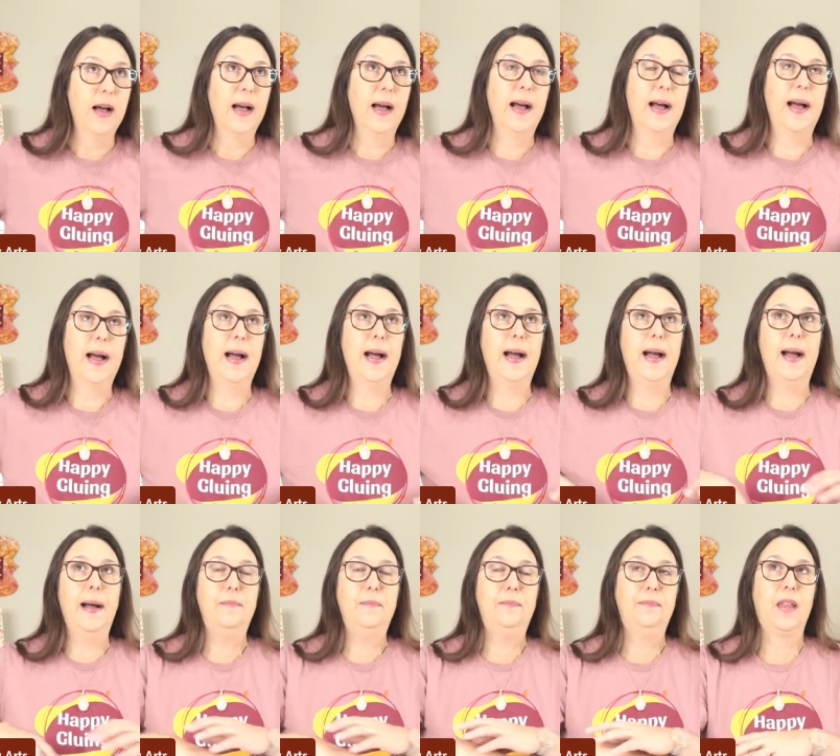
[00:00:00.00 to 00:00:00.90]

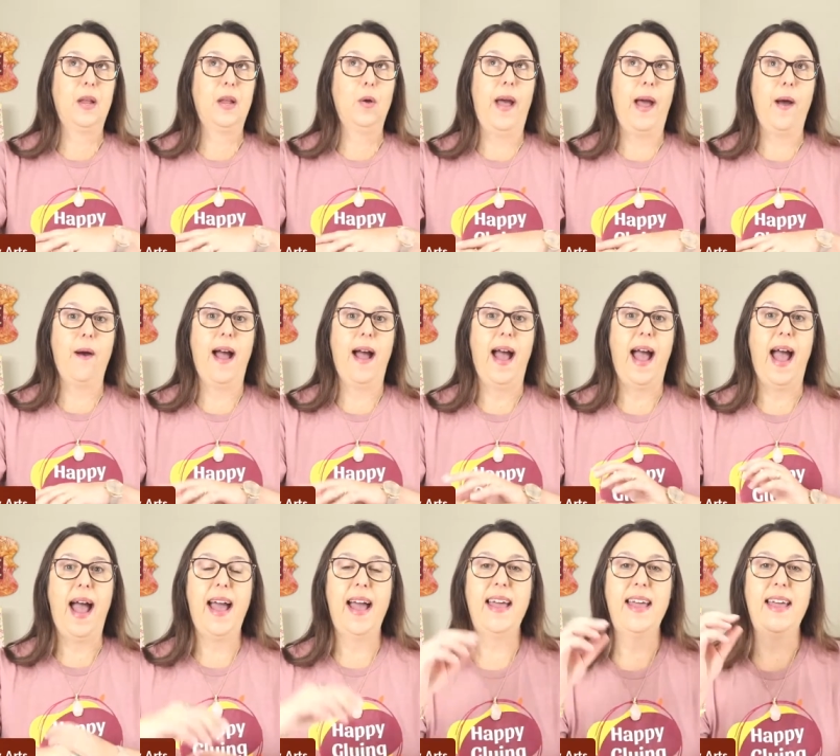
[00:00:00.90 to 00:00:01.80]
Uh, well,
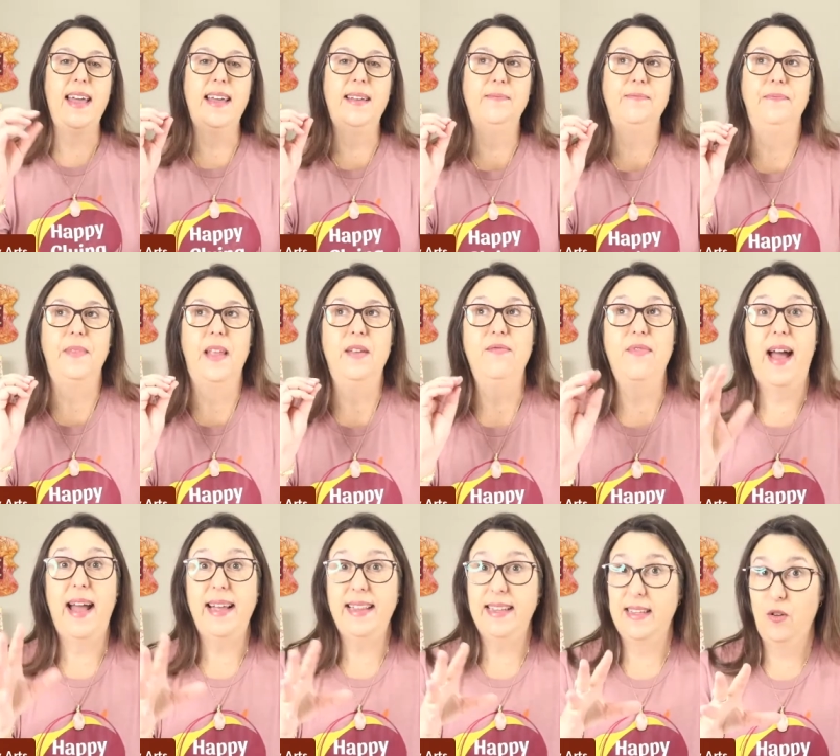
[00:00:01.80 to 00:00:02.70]
I
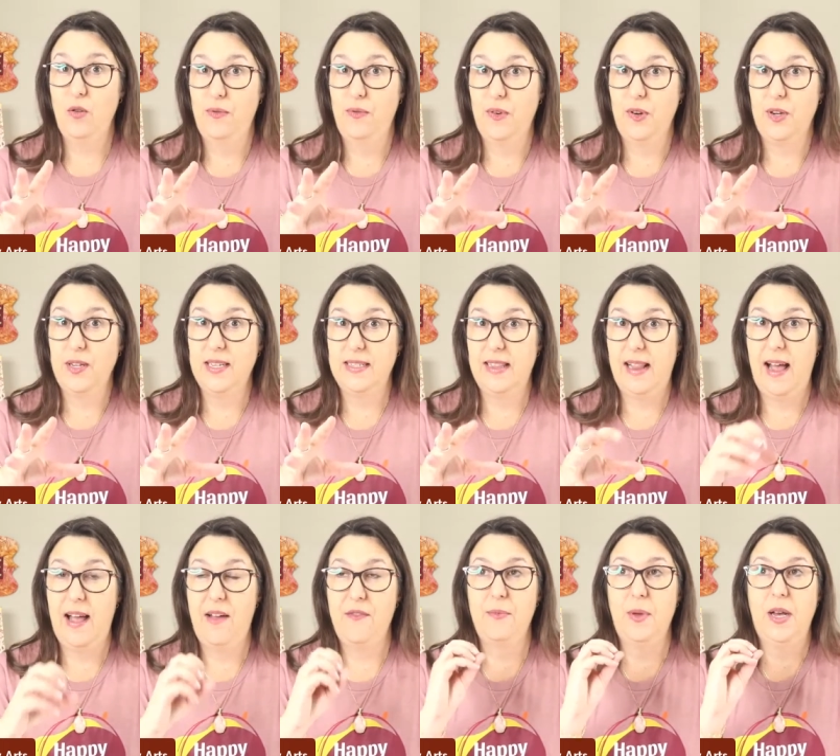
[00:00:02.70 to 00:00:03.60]
invited you for this
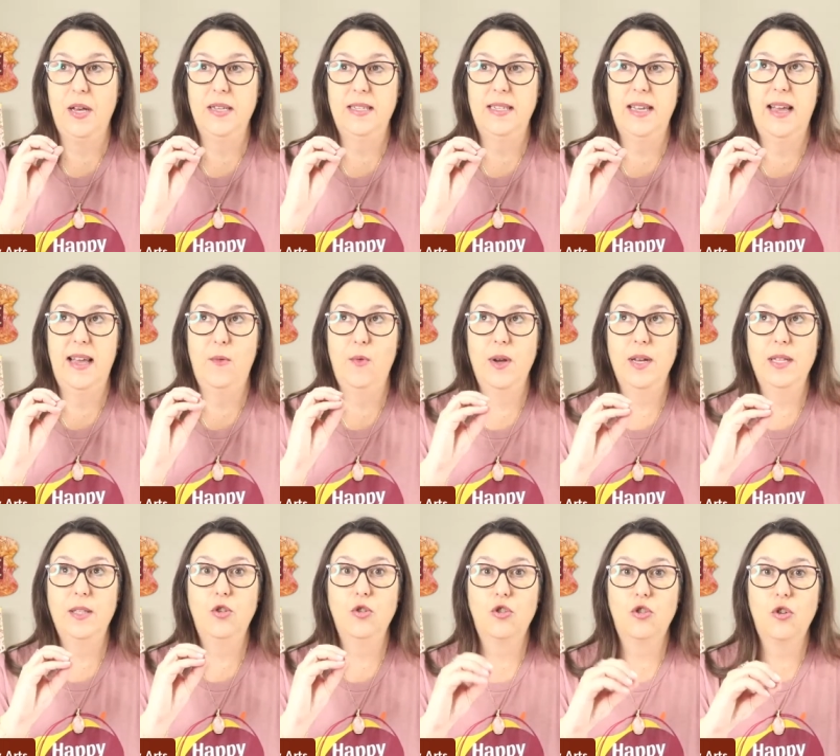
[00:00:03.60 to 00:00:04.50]
live because I
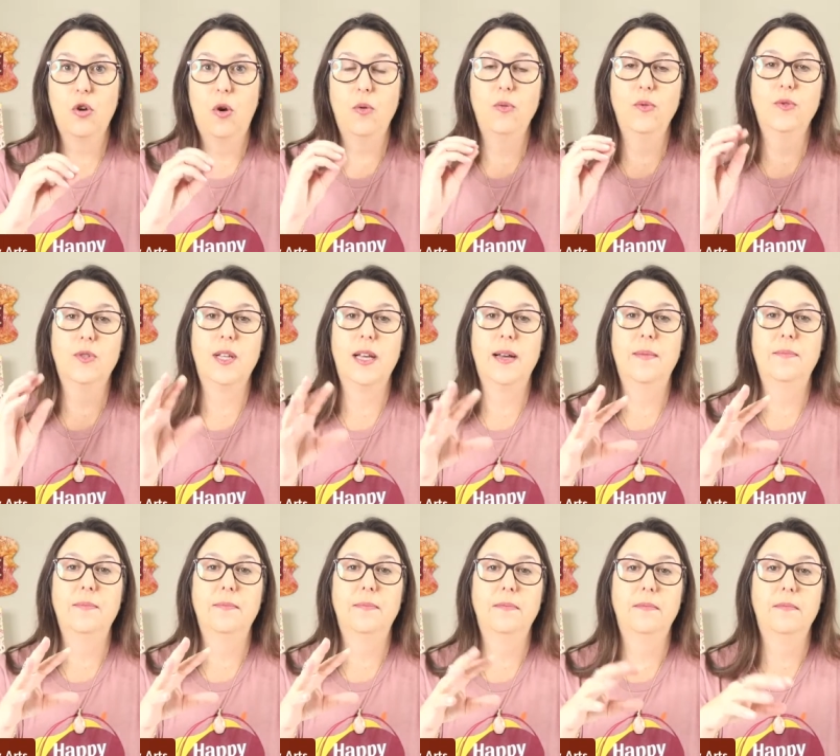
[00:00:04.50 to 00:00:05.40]
want to show you
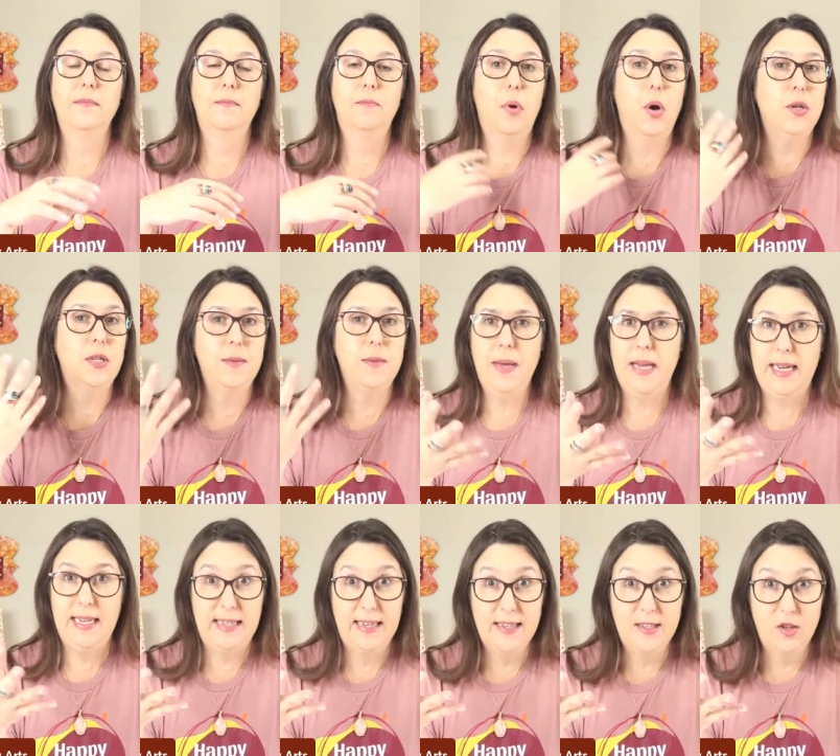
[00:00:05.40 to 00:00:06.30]
some
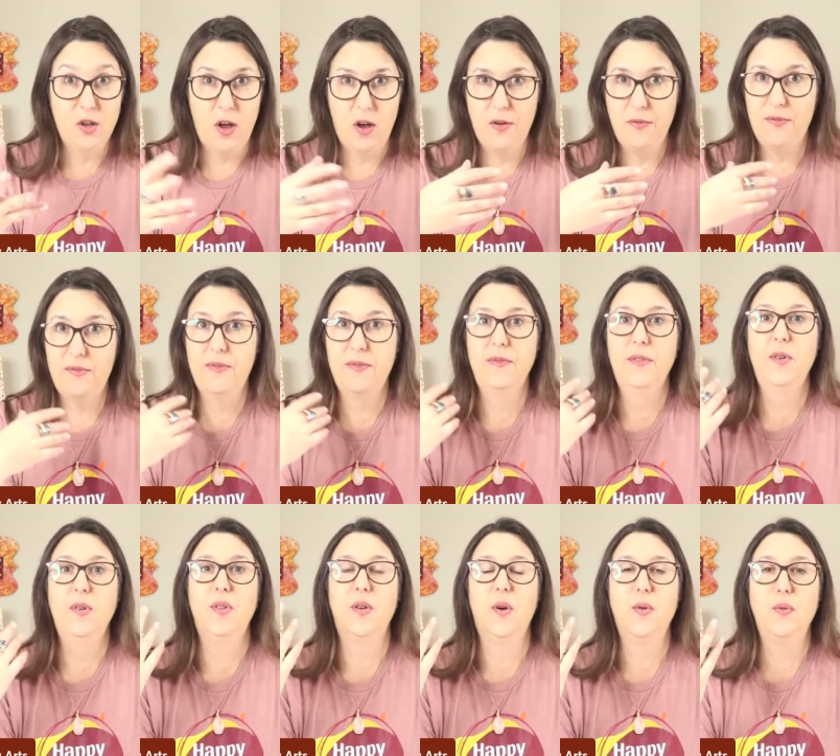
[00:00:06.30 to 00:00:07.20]
possibilities of,
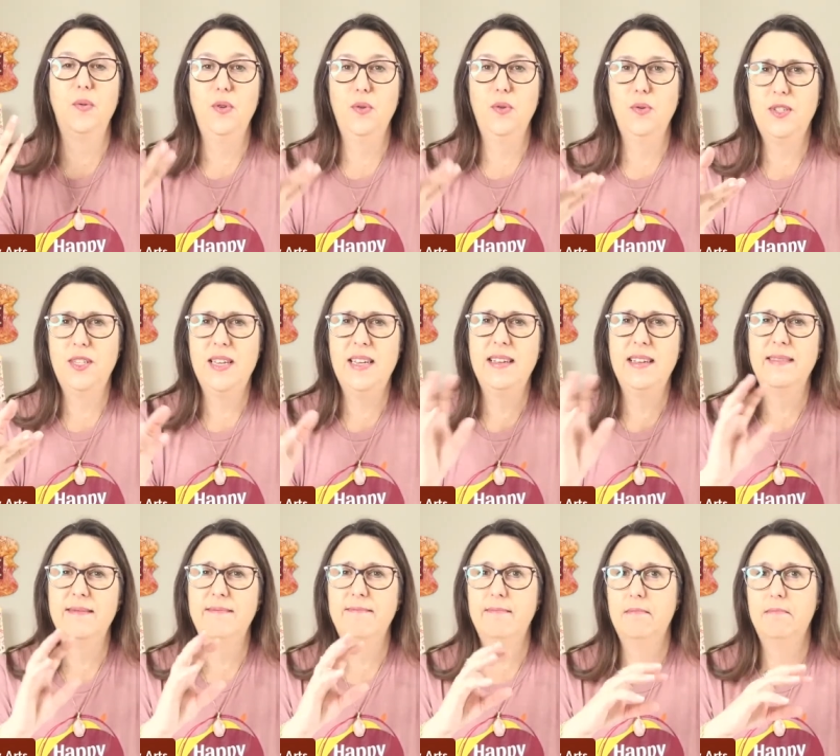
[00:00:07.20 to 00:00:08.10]
you know, using
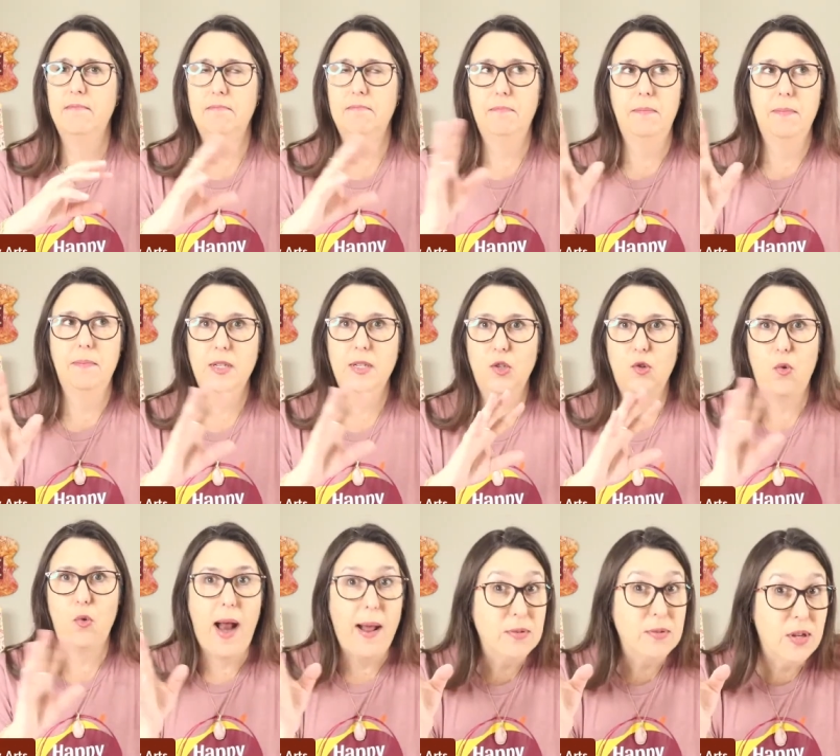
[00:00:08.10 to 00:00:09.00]

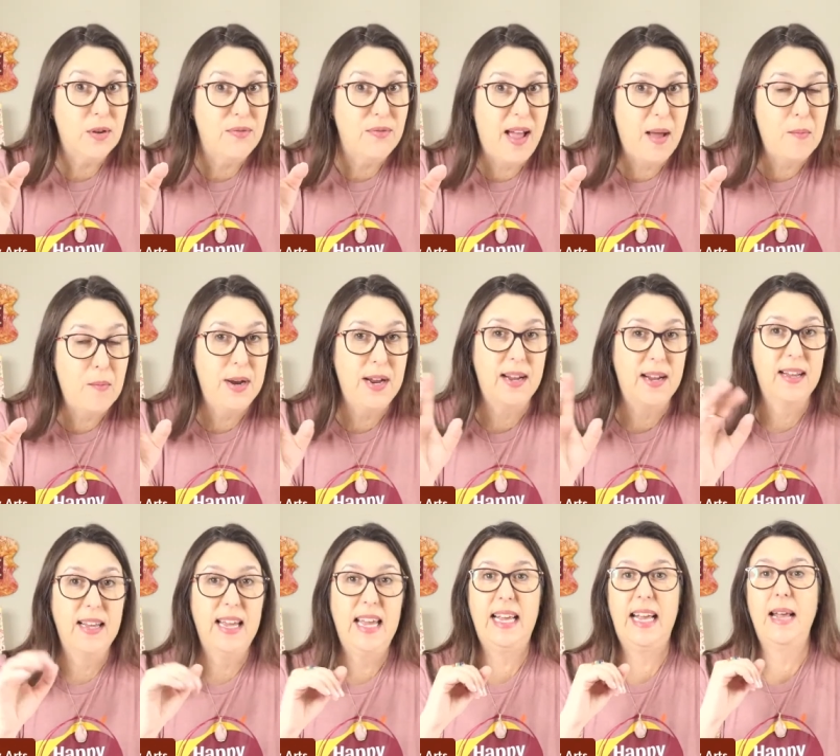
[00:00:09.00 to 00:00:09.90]
scraps of
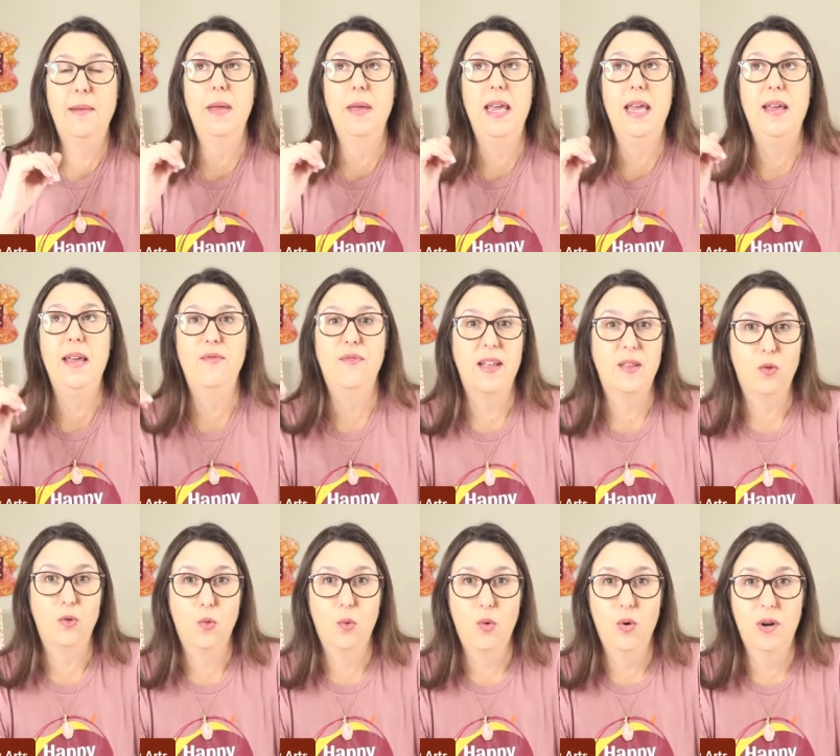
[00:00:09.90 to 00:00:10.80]
fabric. It can be
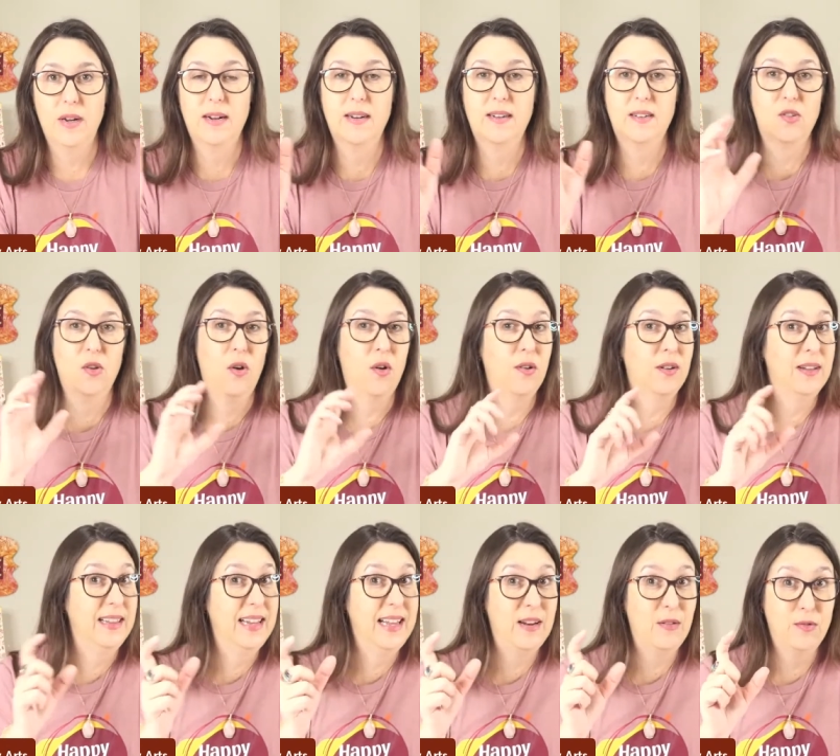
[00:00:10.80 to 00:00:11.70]
fat quarters or
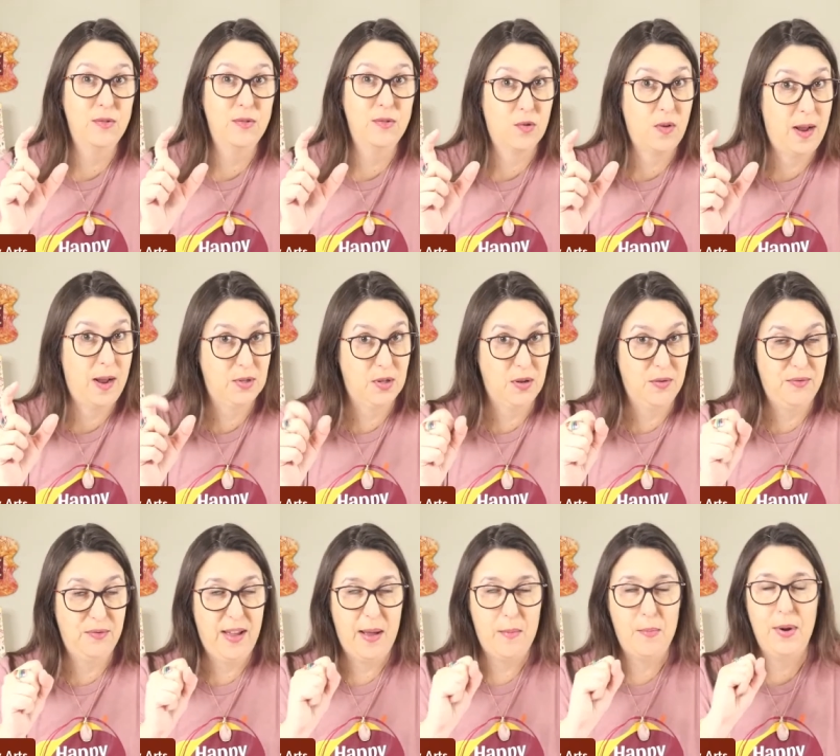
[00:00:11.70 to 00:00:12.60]
little scraps of
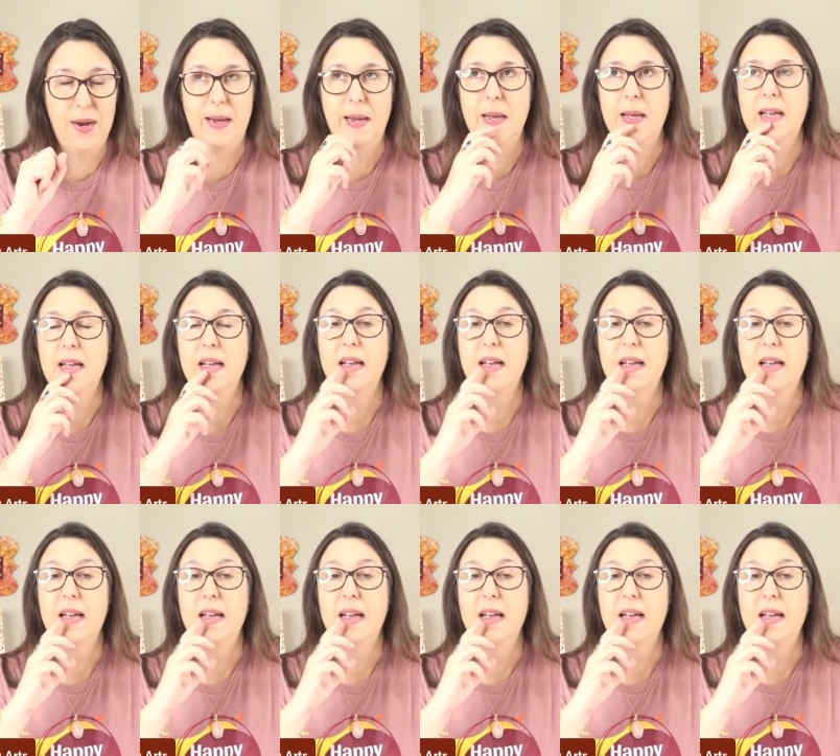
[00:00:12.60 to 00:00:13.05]
fabric